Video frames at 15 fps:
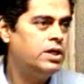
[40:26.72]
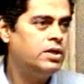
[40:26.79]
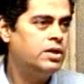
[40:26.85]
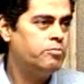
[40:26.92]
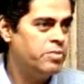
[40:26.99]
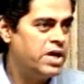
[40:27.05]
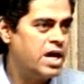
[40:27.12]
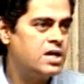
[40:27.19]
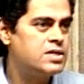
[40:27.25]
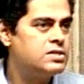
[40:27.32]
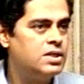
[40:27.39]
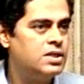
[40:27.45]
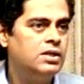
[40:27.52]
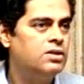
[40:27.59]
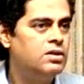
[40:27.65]
bare
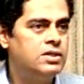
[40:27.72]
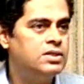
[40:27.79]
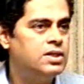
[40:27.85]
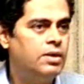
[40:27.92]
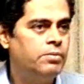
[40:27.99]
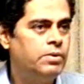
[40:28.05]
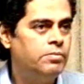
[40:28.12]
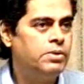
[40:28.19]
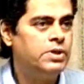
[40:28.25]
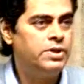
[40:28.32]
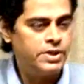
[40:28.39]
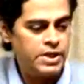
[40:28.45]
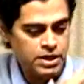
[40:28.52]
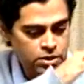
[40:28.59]
silicon is available. Then you